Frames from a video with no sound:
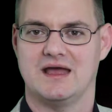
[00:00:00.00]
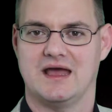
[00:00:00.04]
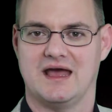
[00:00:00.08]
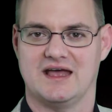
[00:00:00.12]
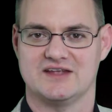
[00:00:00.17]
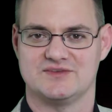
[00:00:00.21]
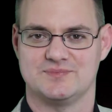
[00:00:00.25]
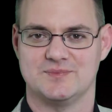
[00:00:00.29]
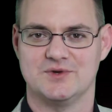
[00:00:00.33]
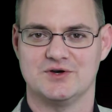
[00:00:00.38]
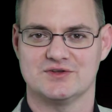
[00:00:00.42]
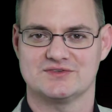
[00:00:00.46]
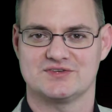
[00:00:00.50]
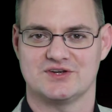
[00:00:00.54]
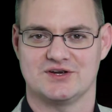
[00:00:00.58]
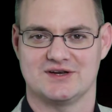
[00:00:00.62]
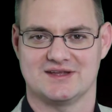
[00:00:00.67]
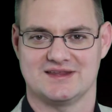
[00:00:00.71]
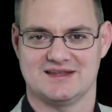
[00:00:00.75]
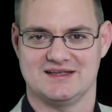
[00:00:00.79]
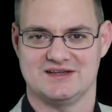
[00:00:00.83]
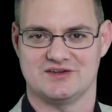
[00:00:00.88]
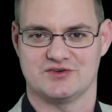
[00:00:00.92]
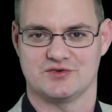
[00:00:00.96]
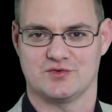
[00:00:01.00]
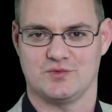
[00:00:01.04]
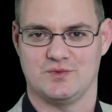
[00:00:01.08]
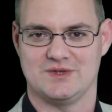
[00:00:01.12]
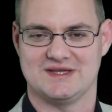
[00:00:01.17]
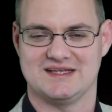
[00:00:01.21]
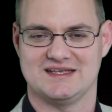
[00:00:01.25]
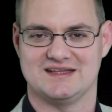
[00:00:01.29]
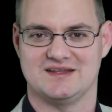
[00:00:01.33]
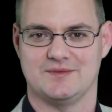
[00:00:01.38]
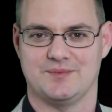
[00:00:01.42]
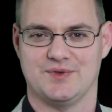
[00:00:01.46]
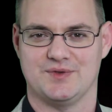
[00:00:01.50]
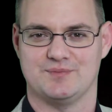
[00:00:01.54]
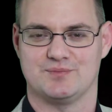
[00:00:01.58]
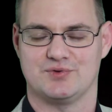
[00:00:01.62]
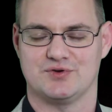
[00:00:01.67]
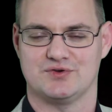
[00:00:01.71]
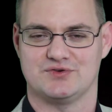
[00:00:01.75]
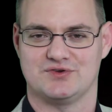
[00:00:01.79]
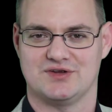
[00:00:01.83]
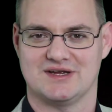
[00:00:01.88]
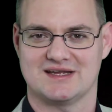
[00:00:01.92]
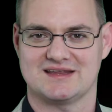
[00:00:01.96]
As military leaders, we need to be
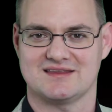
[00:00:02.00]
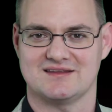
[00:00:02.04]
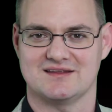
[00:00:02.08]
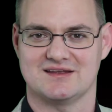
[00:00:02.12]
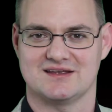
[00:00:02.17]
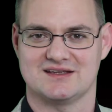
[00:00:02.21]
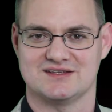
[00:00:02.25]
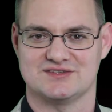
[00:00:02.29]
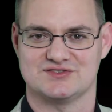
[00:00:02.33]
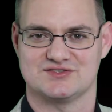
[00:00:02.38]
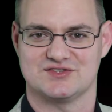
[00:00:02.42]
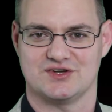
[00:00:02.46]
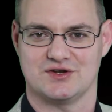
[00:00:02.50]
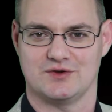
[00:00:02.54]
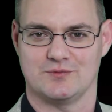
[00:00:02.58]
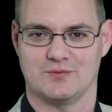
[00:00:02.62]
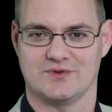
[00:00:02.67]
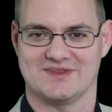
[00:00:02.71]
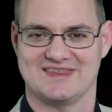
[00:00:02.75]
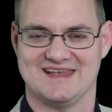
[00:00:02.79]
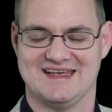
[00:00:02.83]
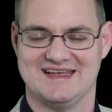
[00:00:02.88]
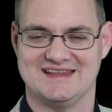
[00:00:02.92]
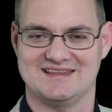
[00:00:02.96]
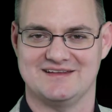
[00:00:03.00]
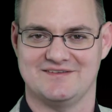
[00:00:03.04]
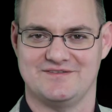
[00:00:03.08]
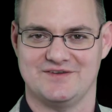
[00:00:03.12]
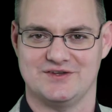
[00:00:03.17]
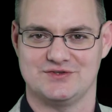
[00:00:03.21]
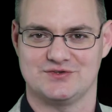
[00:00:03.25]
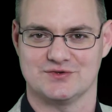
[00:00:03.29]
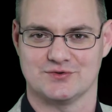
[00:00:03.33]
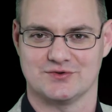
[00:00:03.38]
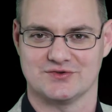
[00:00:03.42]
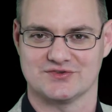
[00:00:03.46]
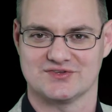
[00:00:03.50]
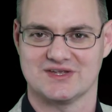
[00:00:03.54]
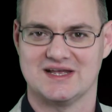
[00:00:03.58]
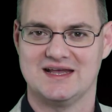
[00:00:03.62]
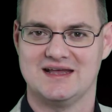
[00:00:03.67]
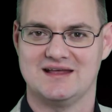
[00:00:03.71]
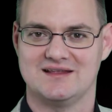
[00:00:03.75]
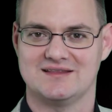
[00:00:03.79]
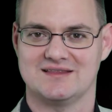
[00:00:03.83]
particularly concerned with individuals